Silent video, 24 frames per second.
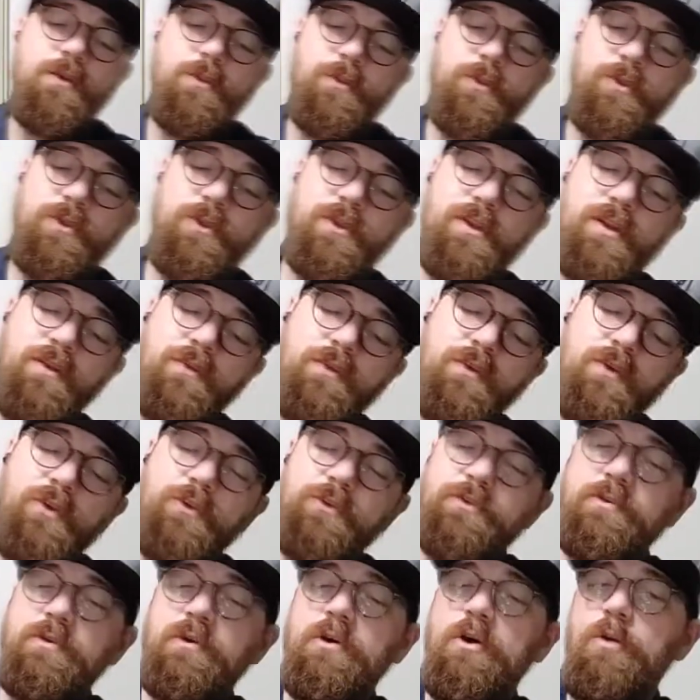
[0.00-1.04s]
But then I've
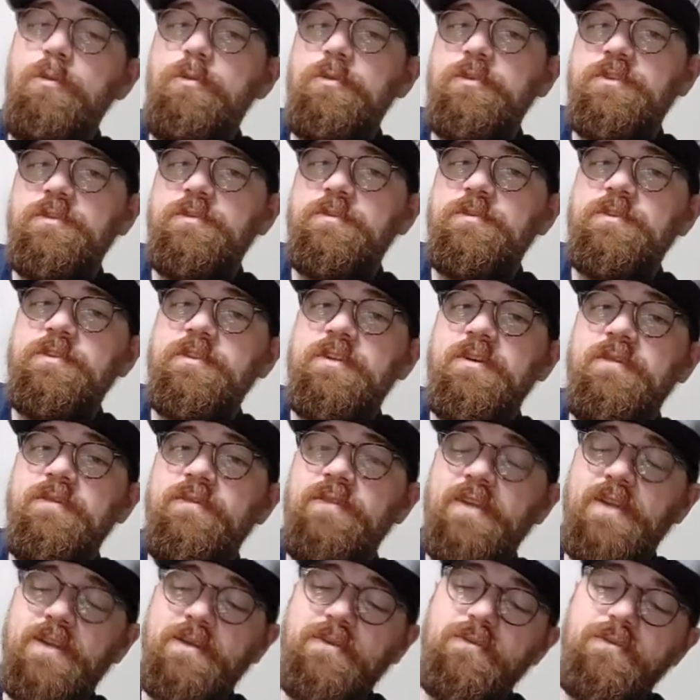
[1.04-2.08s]
also opened some stuff
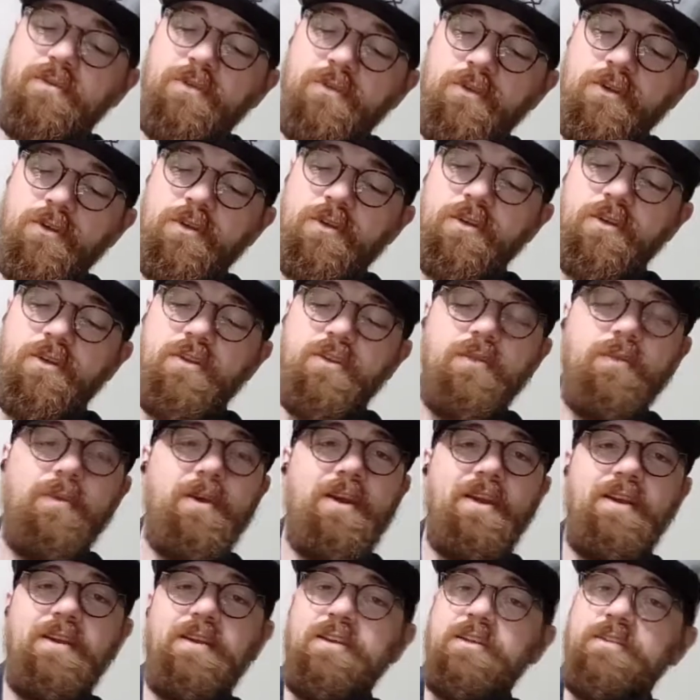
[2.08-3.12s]
that look good in the
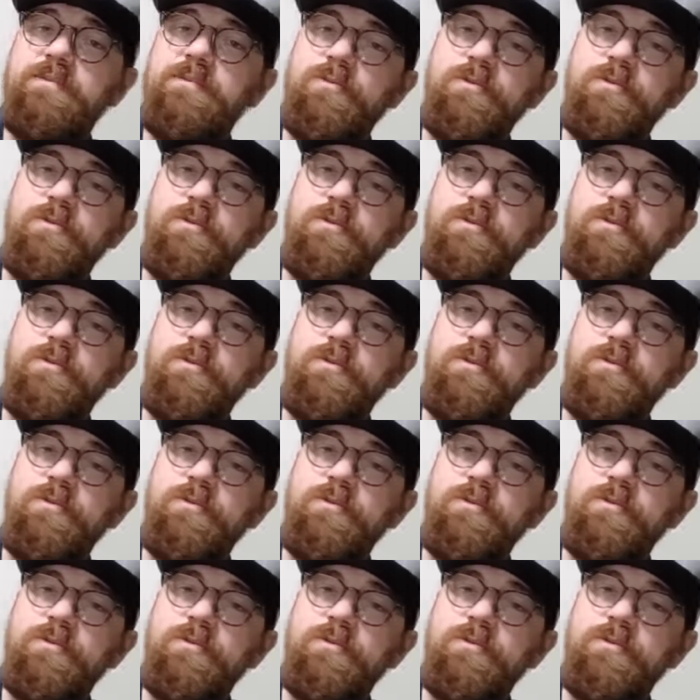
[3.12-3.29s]
package.